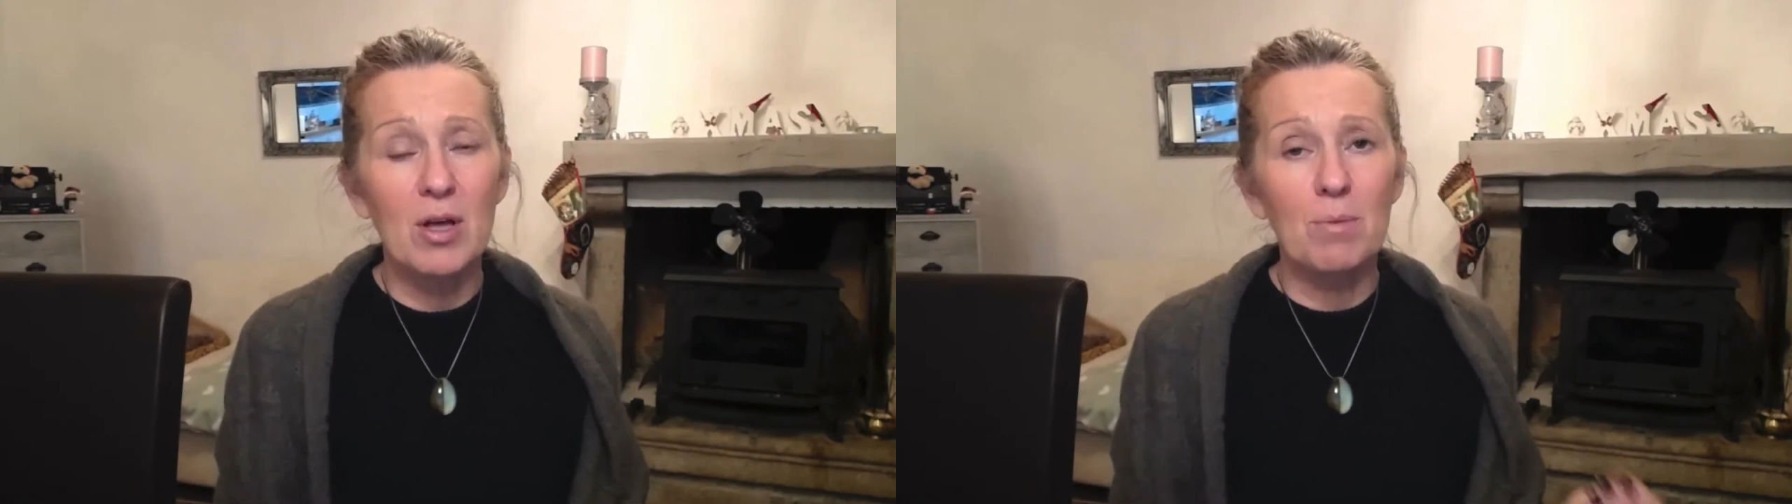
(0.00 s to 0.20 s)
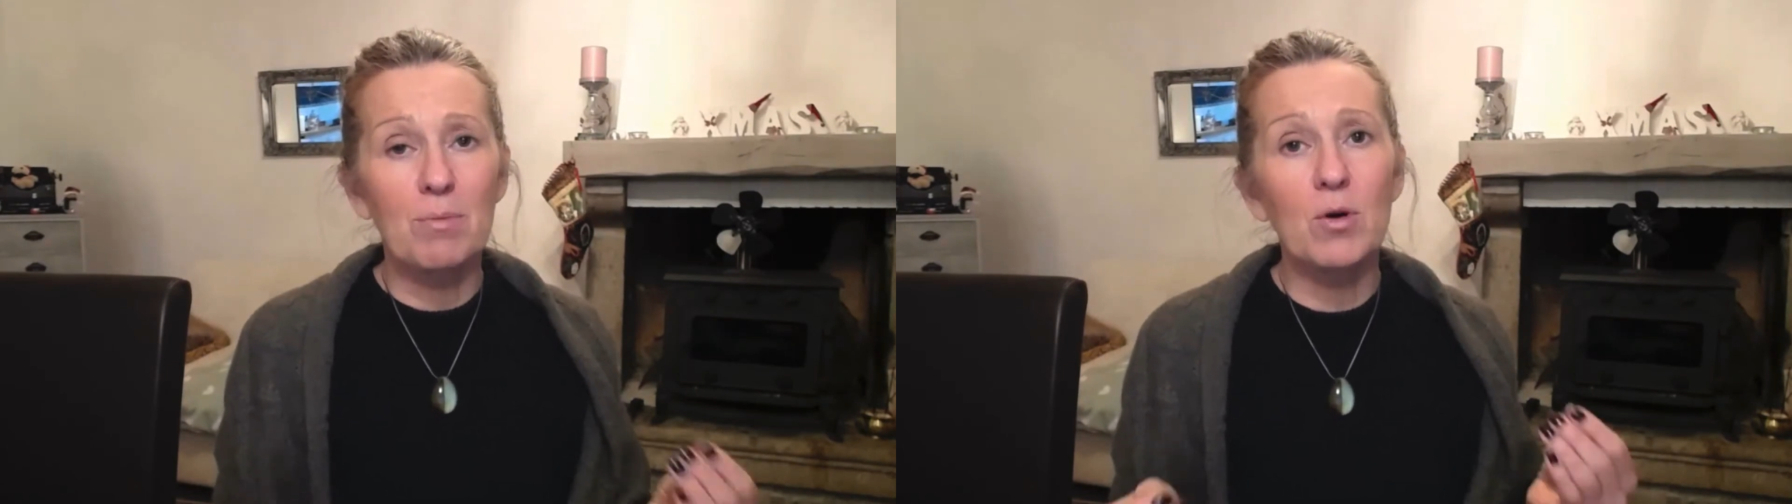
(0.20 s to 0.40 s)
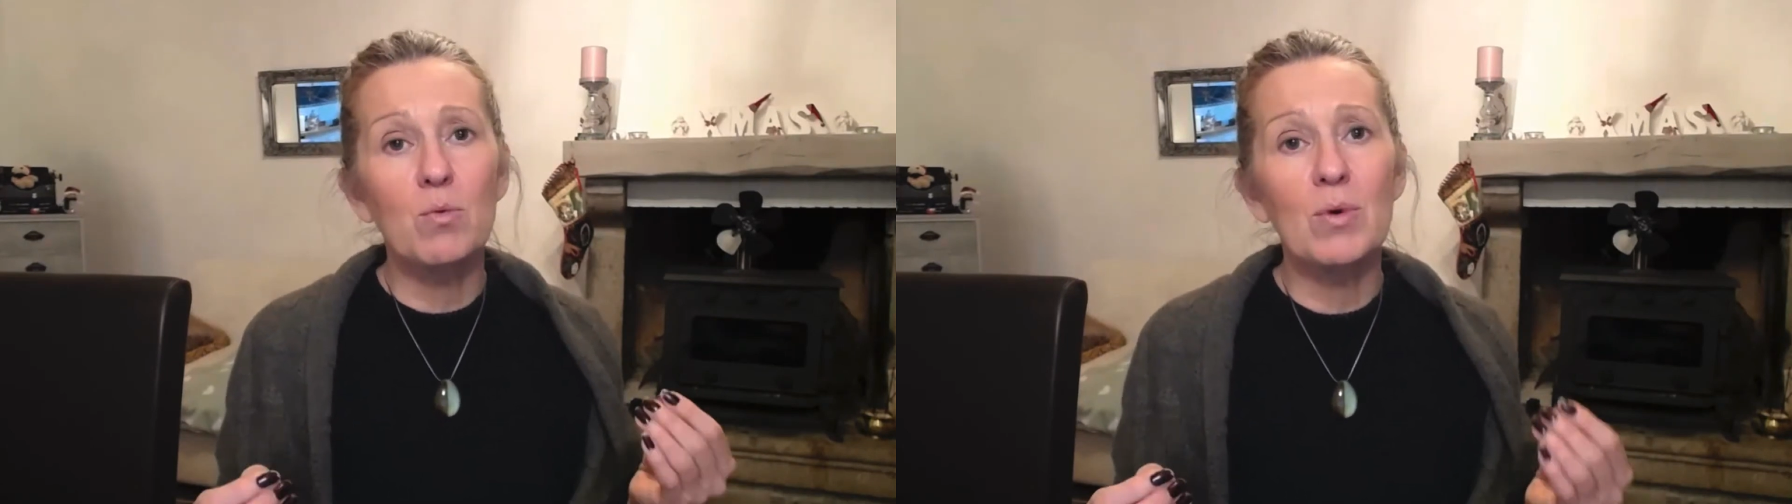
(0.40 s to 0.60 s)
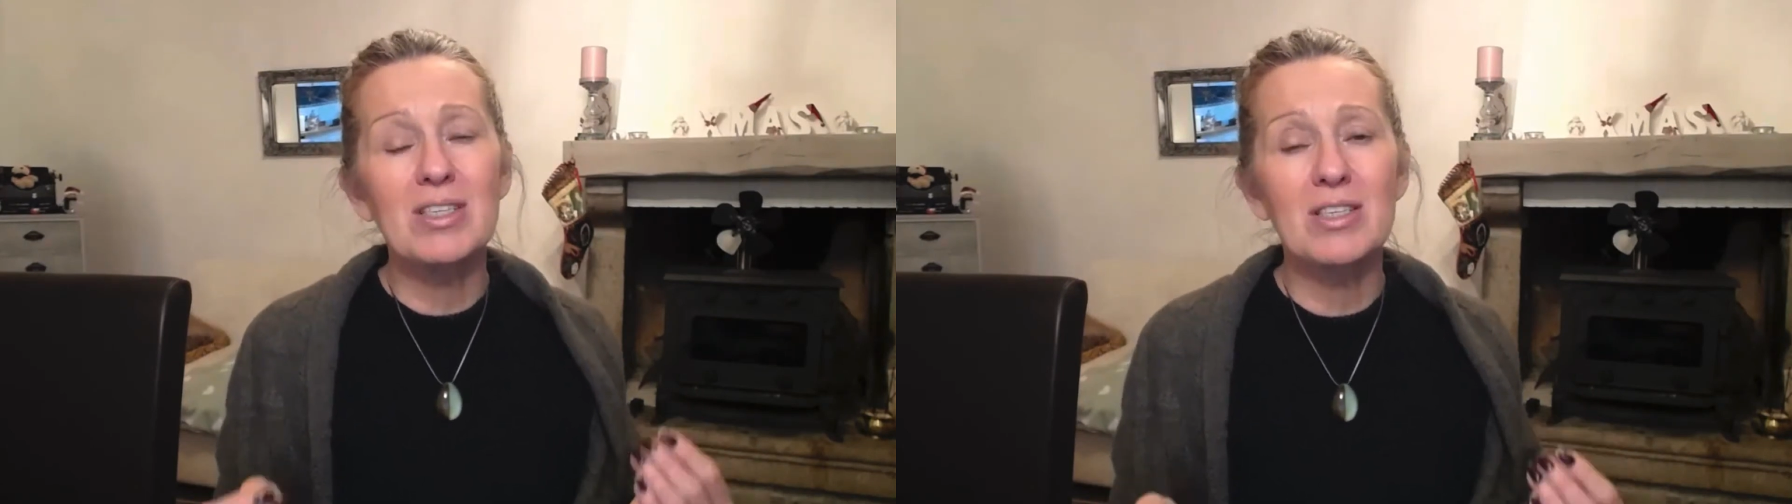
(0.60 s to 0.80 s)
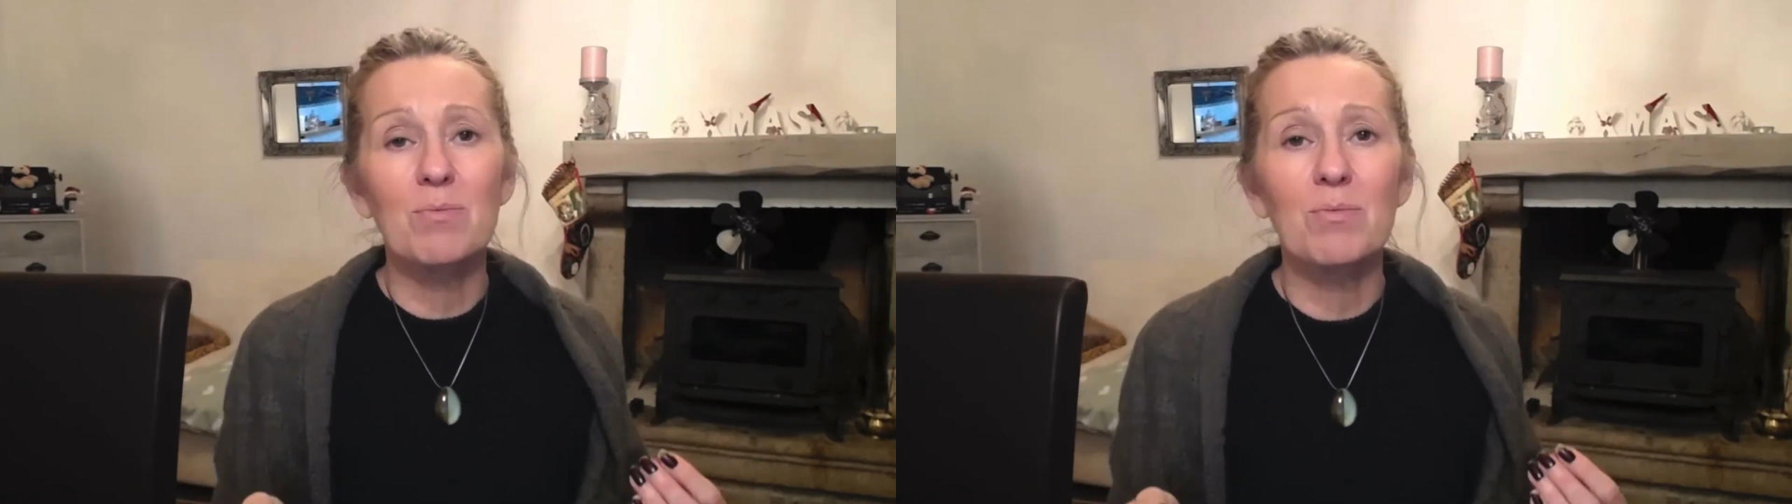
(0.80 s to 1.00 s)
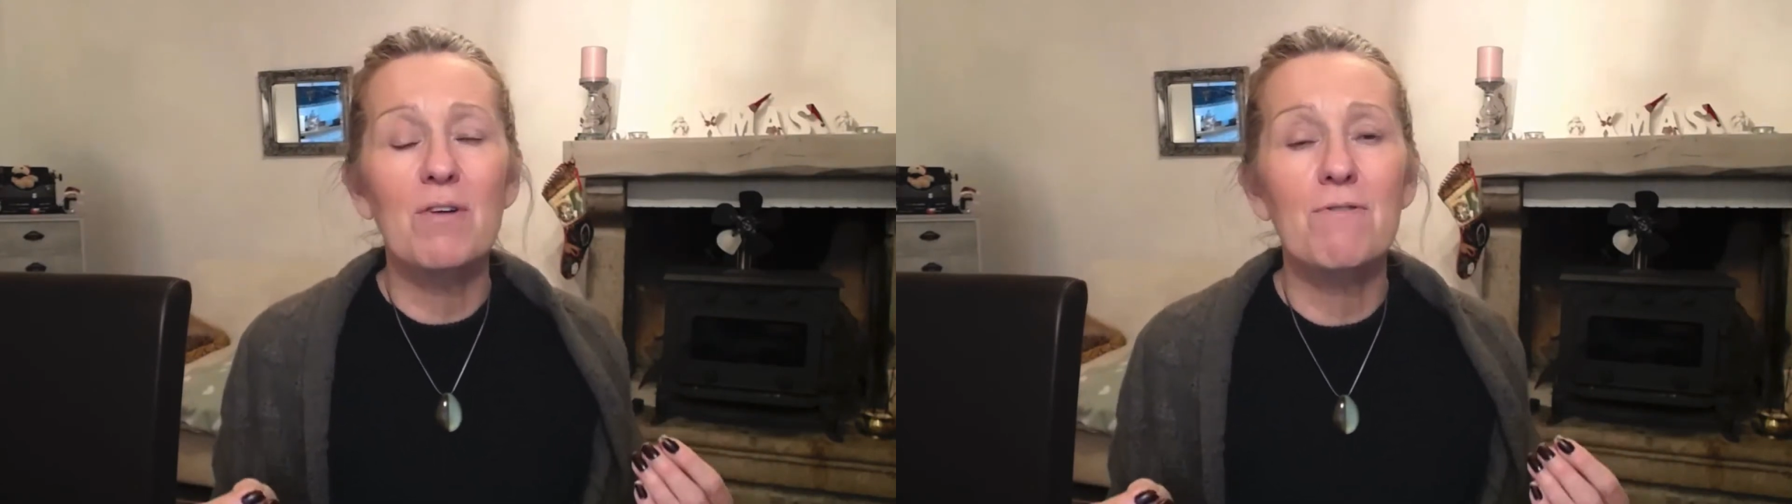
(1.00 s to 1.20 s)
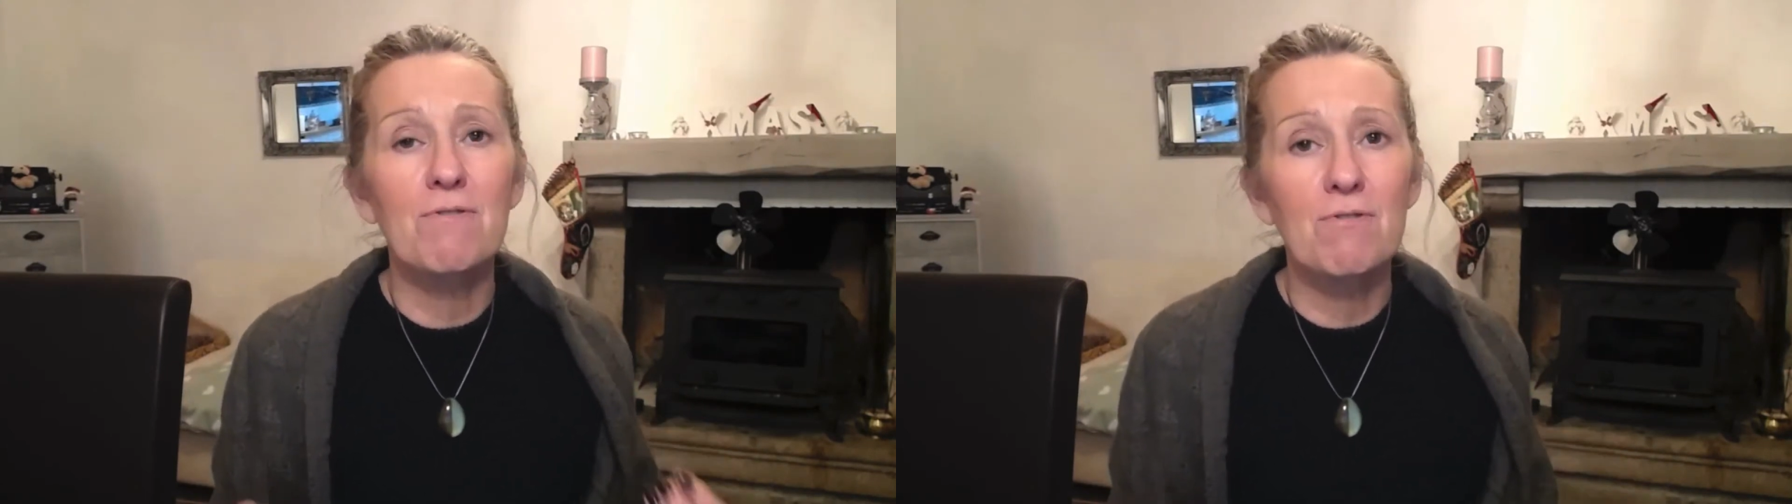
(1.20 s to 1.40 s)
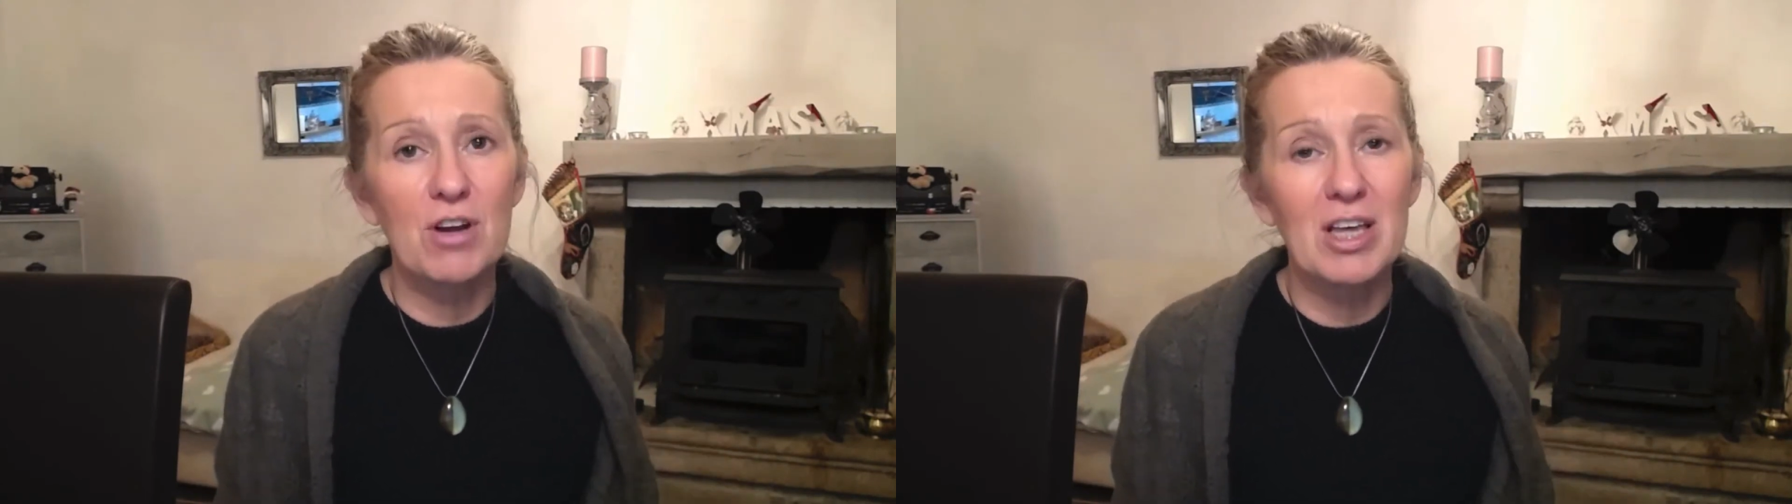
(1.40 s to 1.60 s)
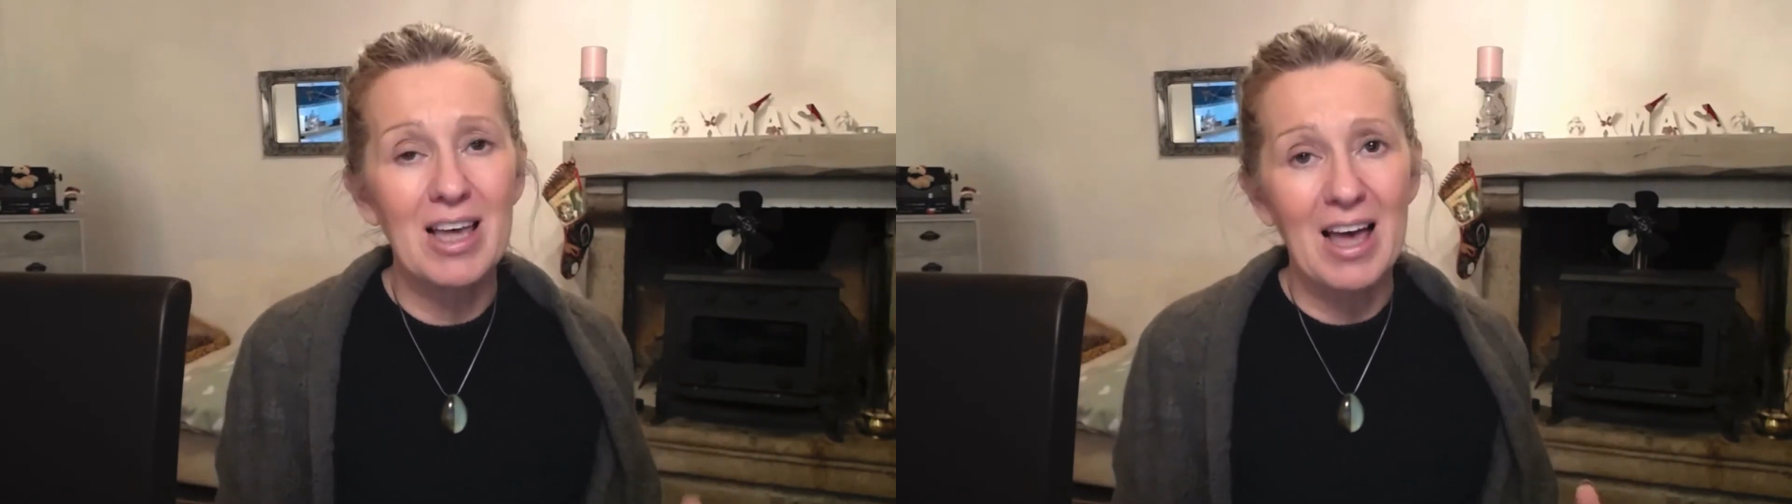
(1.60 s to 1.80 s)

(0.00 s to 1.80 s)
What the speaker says: but with some free